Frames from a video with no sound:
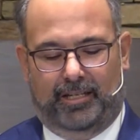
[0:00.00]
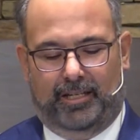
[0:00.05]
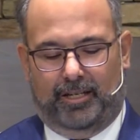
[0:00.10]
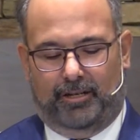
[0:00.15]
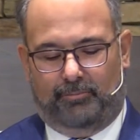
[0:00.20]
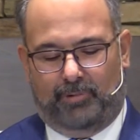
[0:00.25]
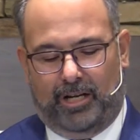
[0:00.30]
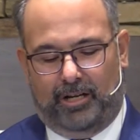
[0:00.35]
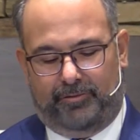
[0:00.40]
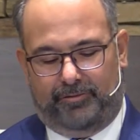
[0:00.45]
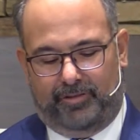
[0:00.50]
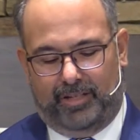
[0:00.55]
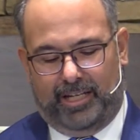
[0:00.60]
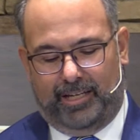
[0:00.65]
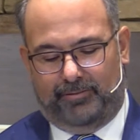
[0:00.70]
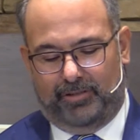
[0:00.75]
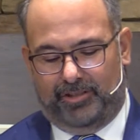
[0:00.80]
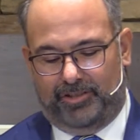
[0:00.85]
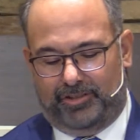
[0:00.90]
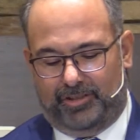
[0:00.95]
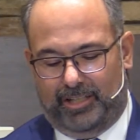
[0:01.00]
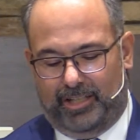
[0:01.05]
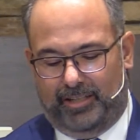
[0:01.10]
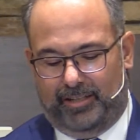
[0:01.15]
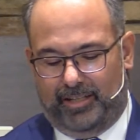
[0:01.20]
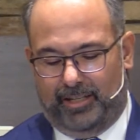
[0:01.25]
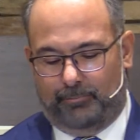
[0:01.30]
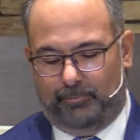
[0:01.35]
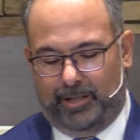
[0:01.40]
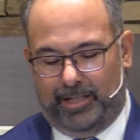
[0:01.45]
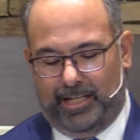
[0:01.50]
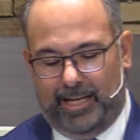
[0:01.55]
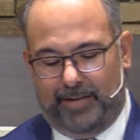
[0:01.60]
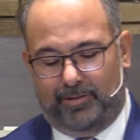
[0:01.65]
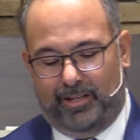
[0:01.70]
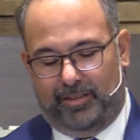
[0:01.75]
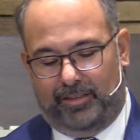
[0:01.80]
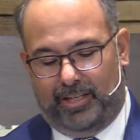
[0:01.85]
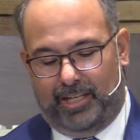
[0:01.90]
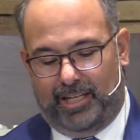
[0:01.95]
Ralph Davis said that when
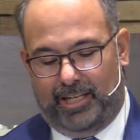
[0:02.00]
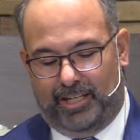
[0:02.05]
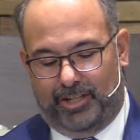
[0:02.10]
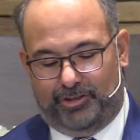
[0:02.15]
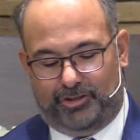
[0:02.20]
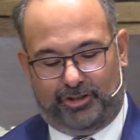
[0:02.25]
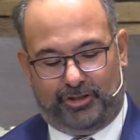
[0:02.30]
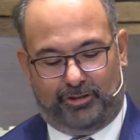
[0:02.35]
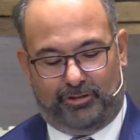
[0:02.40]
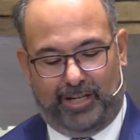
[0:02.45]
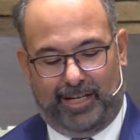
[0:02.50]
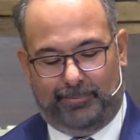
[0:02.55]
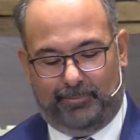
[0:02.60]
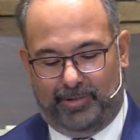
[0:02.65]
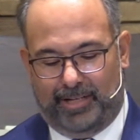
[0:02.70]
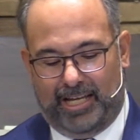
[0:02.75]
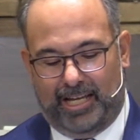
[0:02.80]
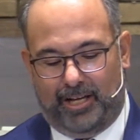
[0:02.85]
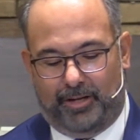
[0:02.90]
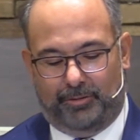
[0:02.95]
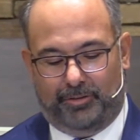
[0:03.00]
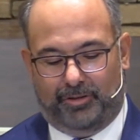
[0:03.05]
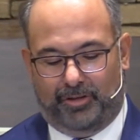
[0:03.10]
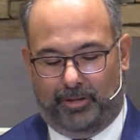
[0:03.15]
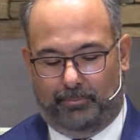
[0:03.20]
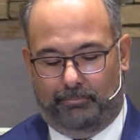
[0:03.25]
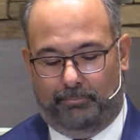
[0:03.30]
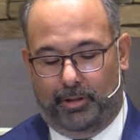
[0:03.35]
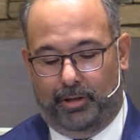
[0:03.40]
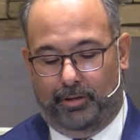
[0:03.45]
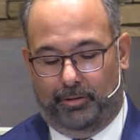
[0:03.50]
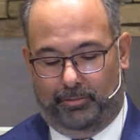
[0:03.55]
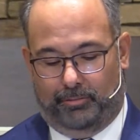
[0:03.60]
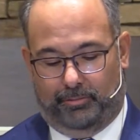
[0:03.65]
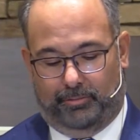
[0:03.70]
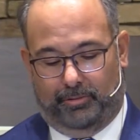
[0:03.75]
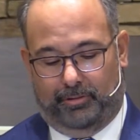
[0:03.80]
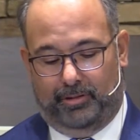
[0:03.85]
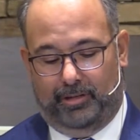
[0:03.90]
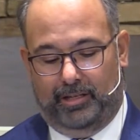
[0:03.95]
everything is scraped down to the
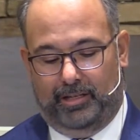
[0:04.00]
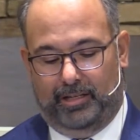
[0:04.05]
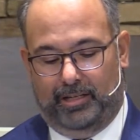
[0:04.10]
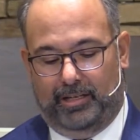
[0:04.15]
bone,